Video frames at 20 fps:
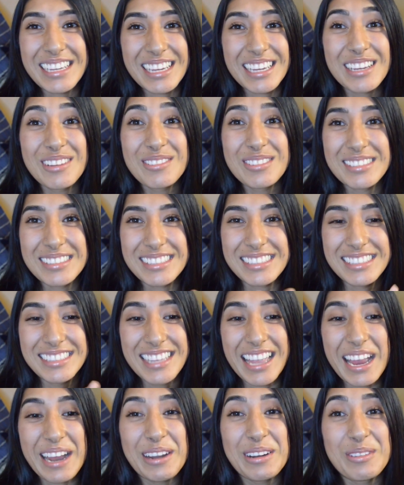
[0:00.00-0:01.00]
It was
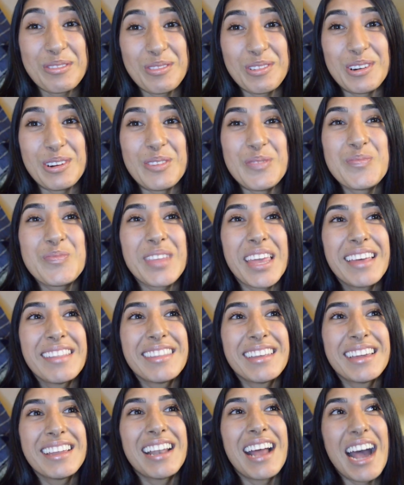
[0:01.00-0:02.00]
terrible.
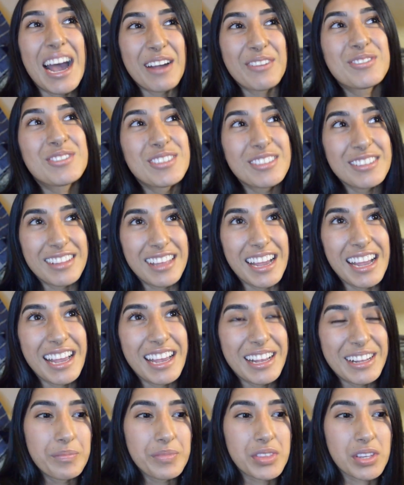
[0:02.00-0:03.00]
And then after
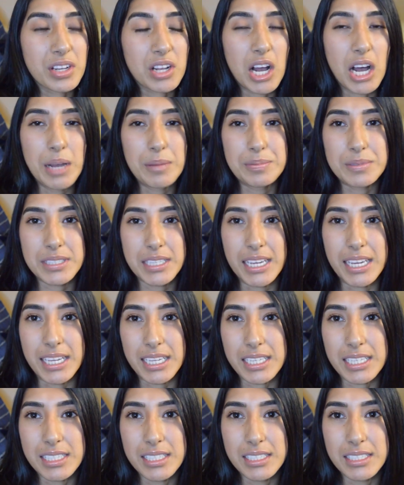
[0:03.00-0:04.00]
that, the cops
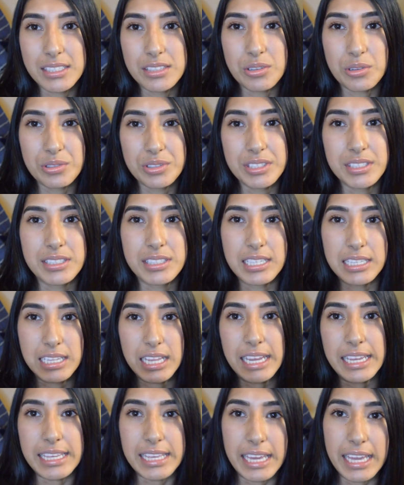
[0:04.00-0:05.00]
like told us to
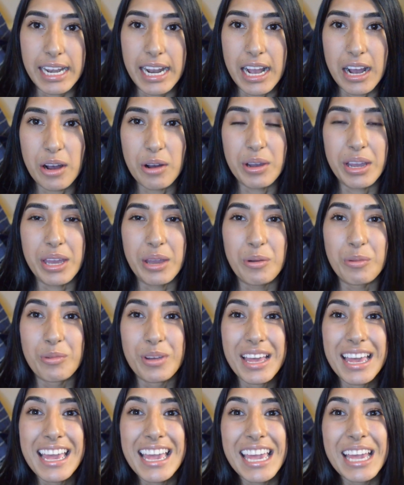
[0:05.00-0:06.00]
like get out, and
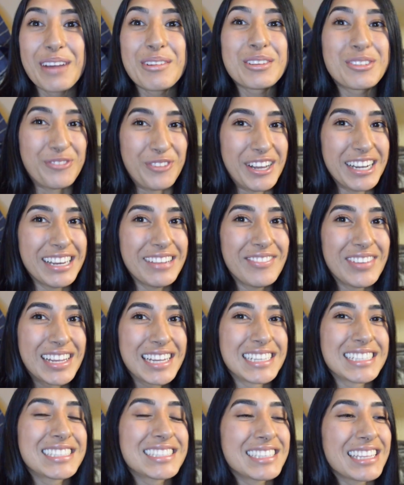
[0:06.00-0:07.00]
it was funny
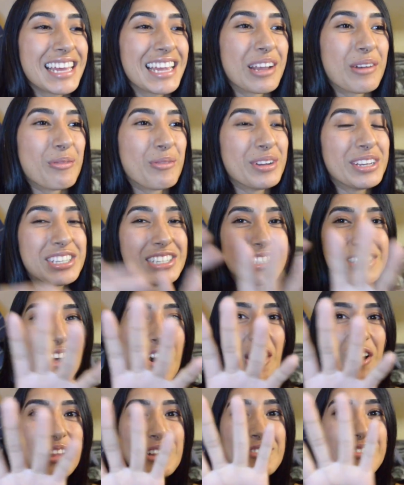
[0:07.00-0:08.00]
because like we just
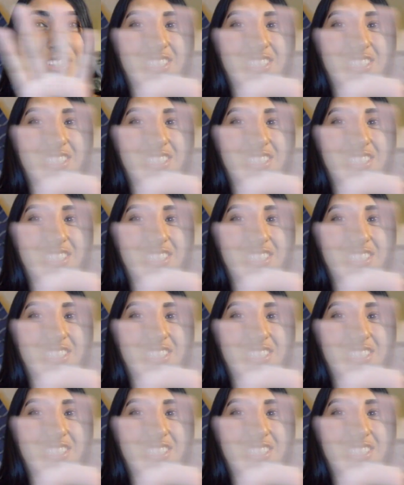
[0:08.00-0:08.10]
all of